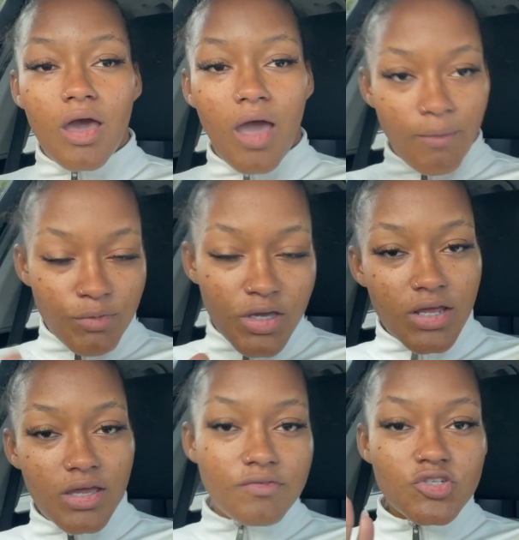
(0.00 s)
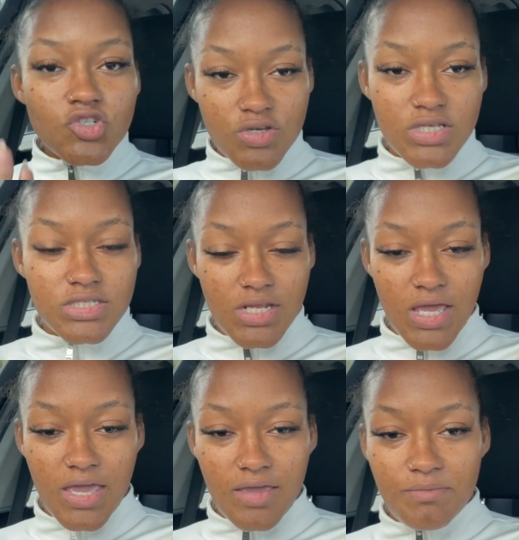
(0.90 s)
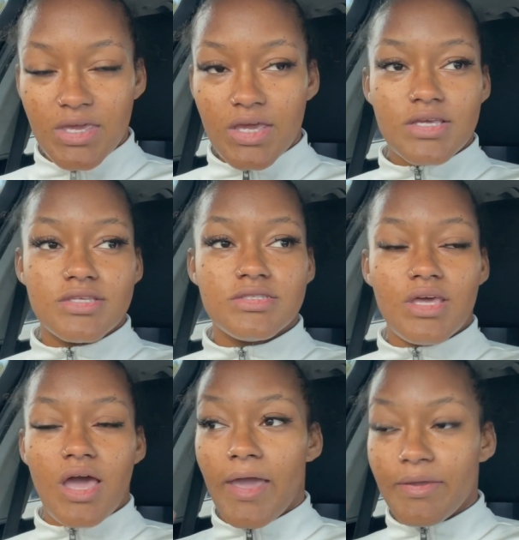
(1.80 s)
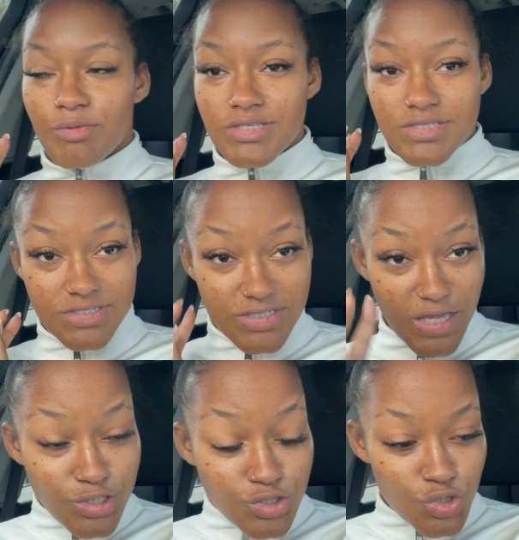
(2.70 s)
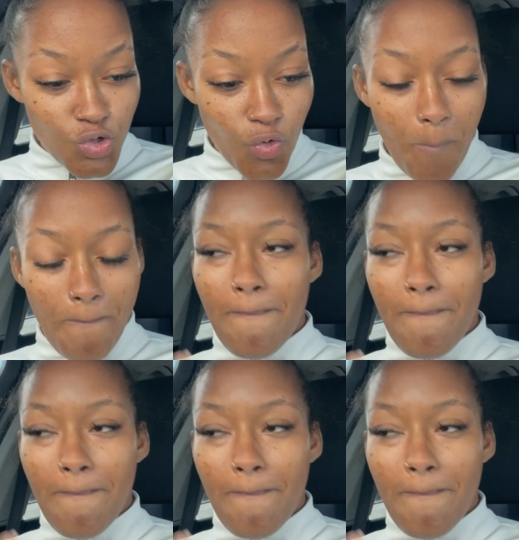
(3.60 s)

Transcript: I'm gonna have a treat today because I am on day two.